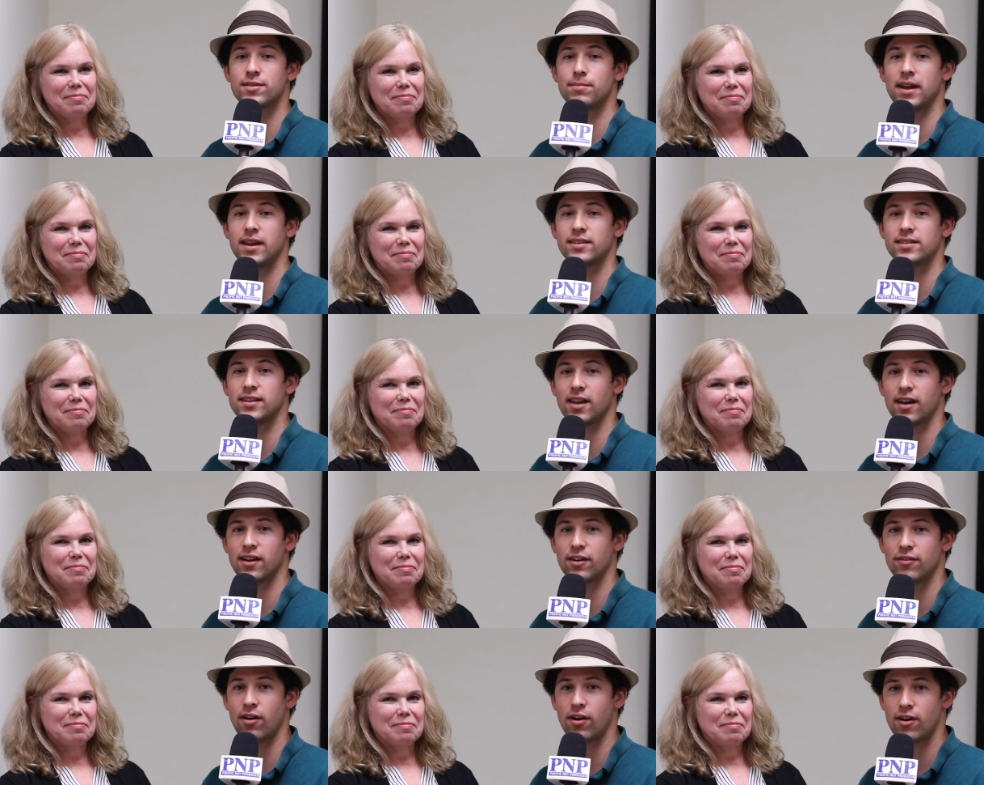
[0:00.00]
Speaker 1: the best
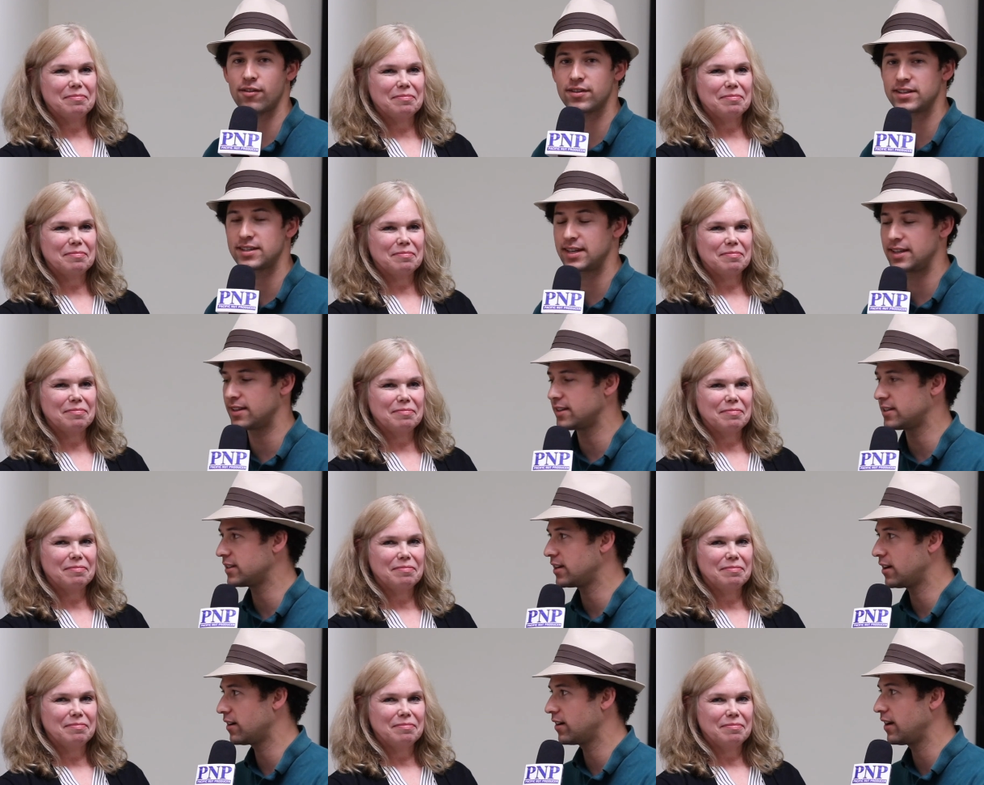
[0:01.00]
luck of harvesting
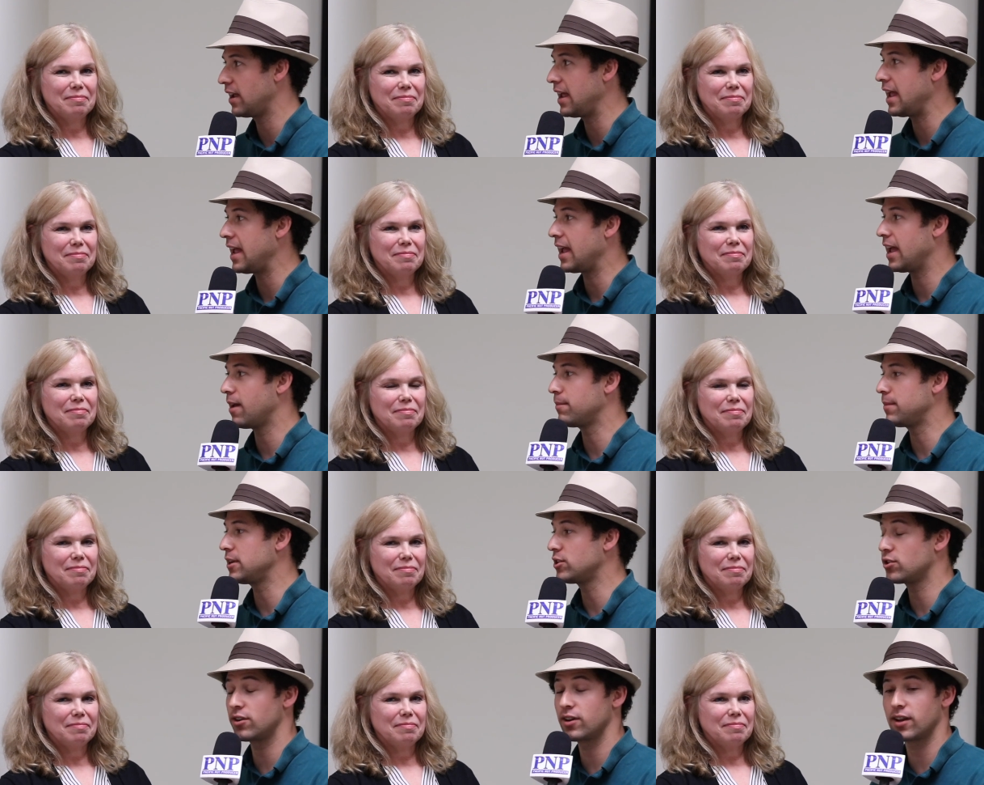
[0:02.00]
this year. And be
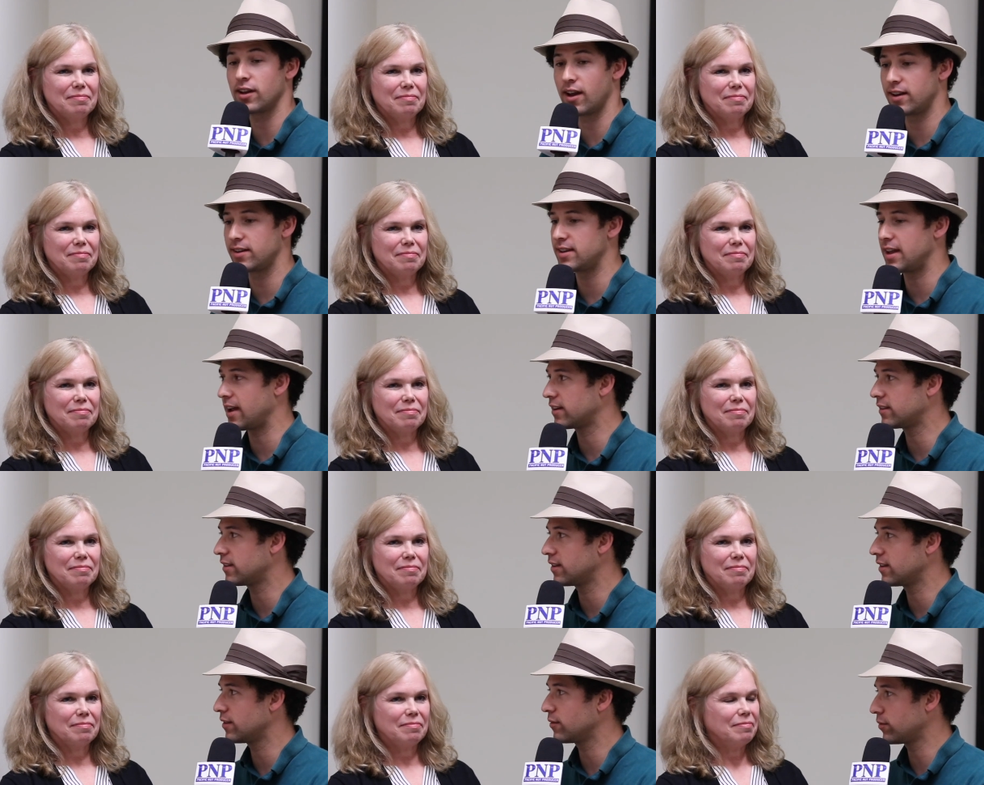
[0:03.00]
sure to contact
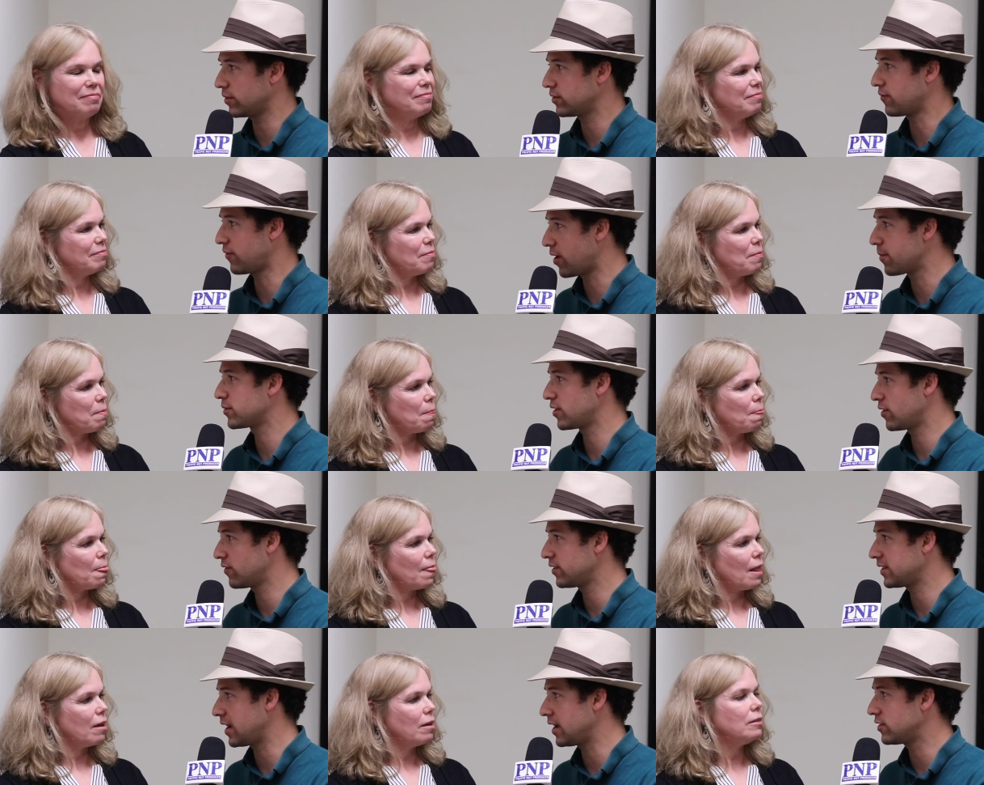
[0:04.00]
the what is Farm
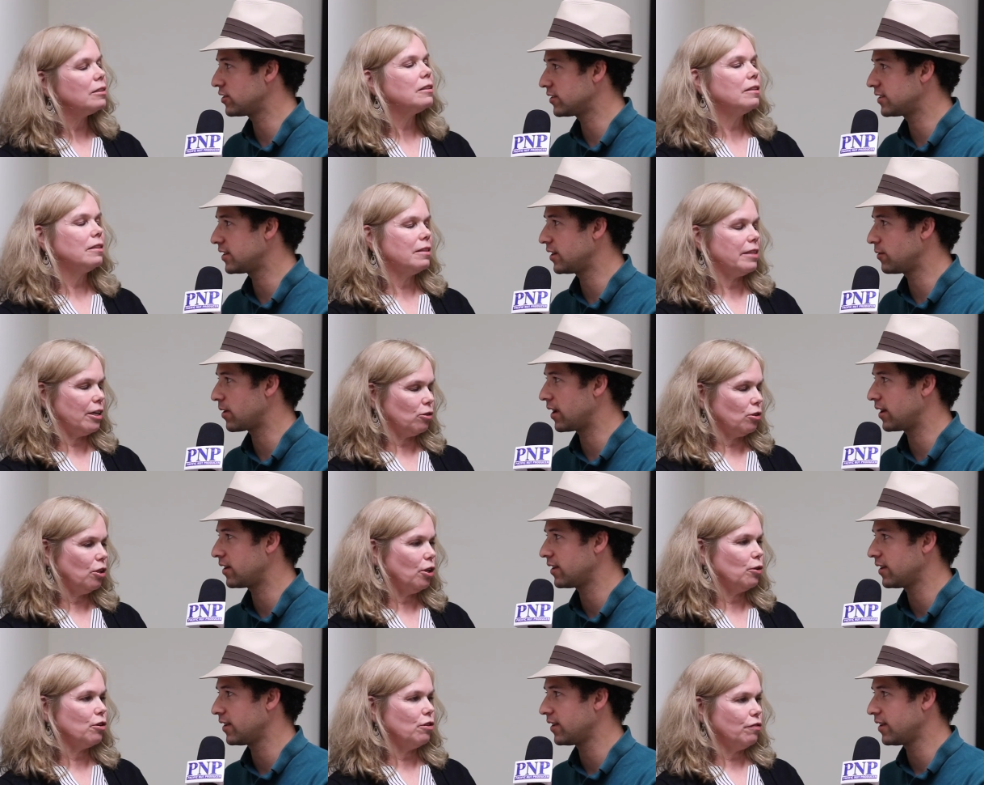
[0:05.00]
Service Agency, Their right?
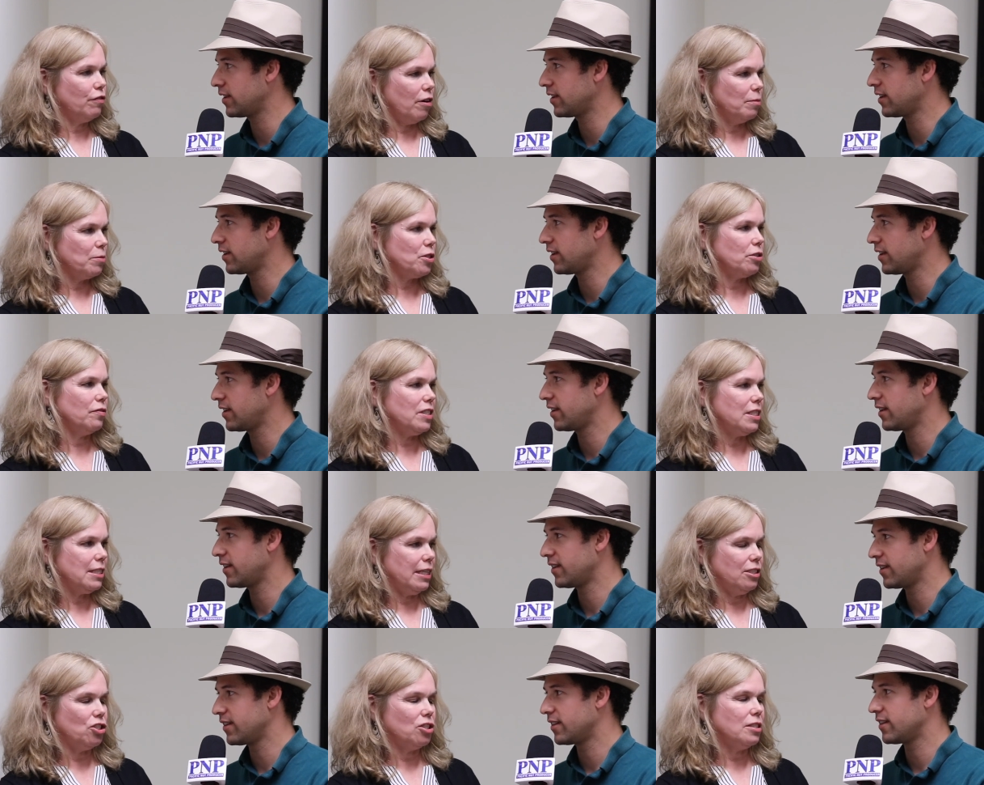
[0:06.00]
Speaker 2: local Farm Service
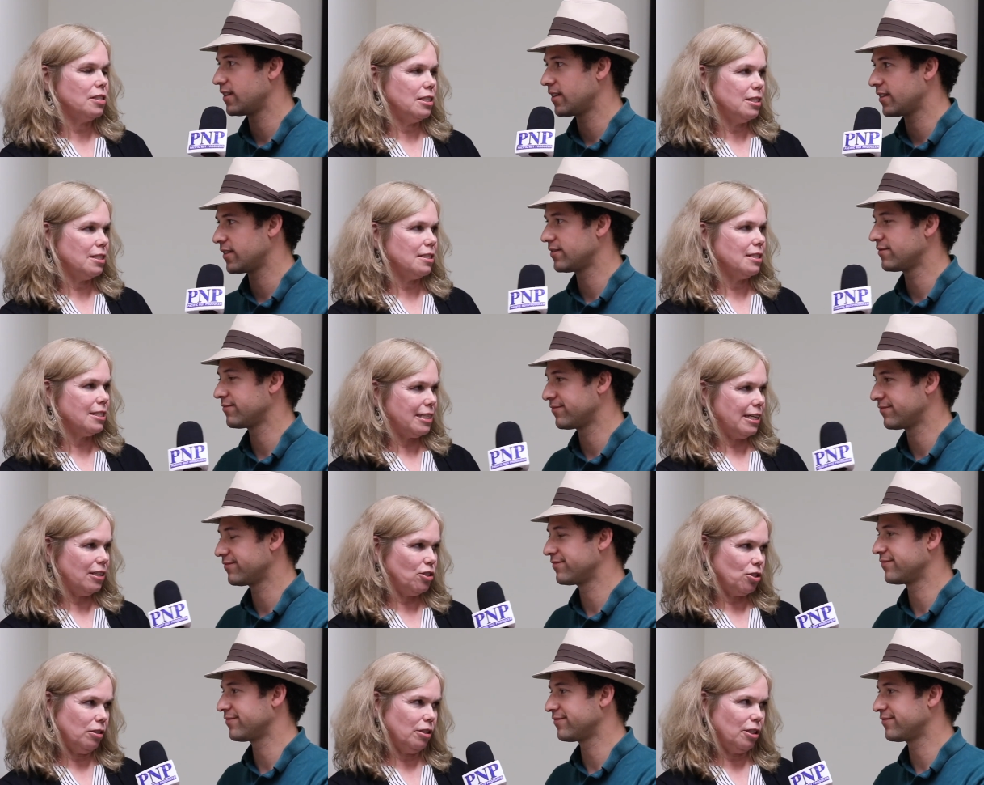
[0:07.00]
Agency to
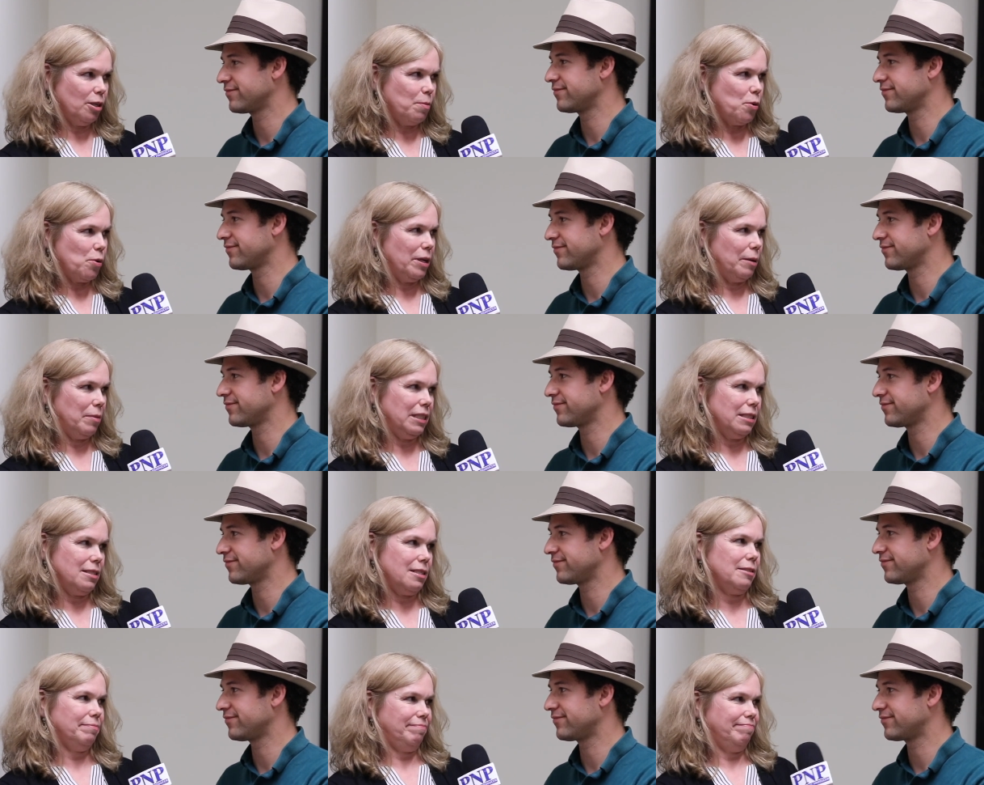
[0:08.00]
schedule an
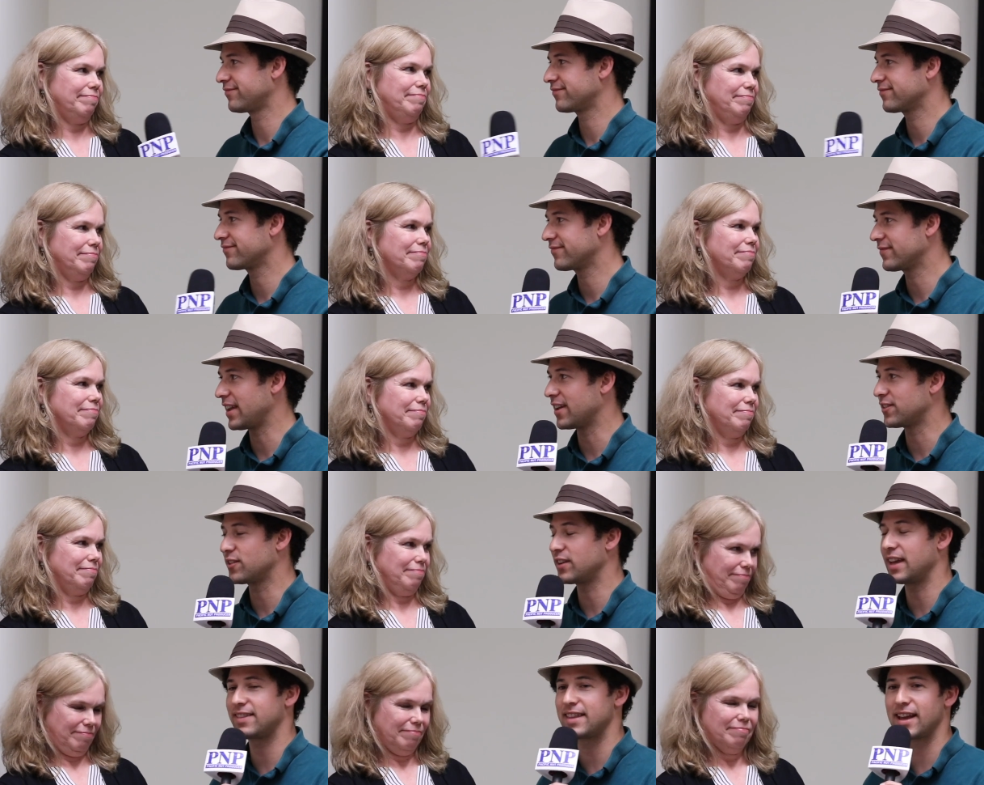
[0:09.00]
appointment.
Speaker 1: Yeah,
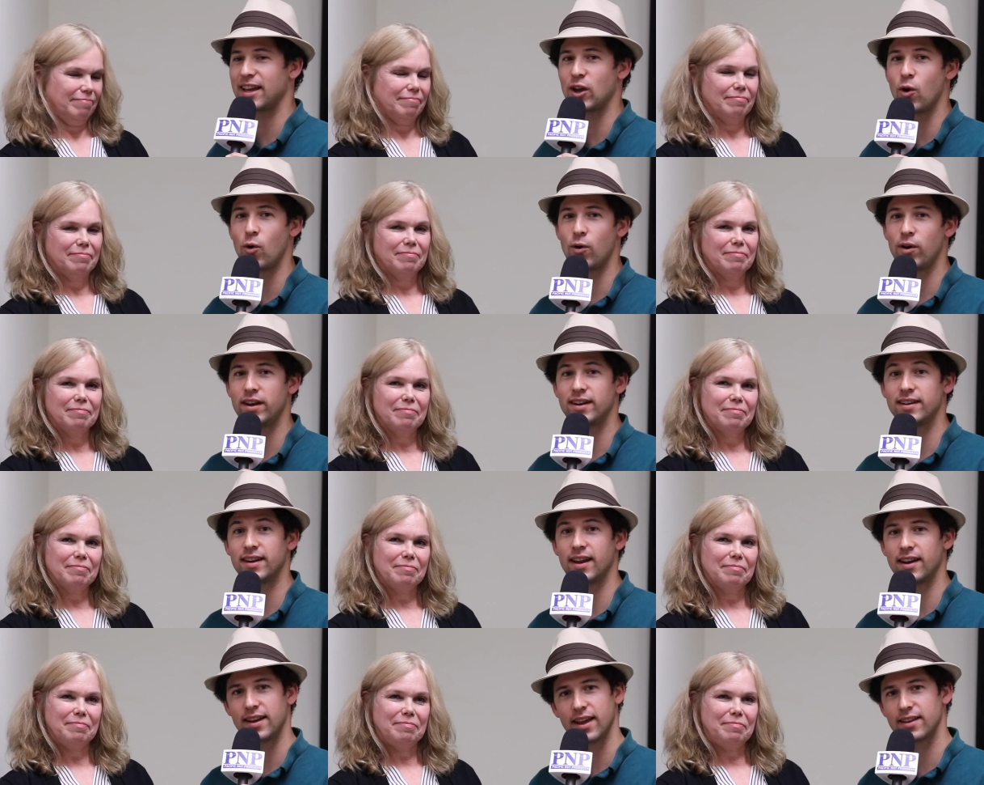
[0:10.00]
so get that going and,
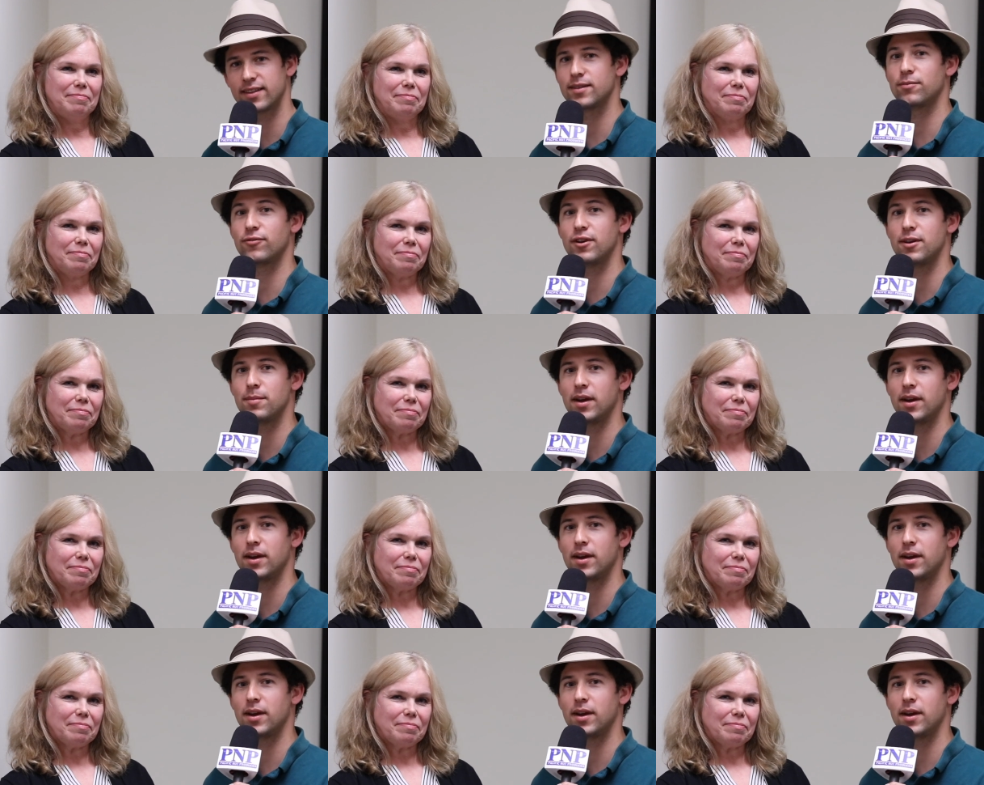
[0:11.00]
and get some free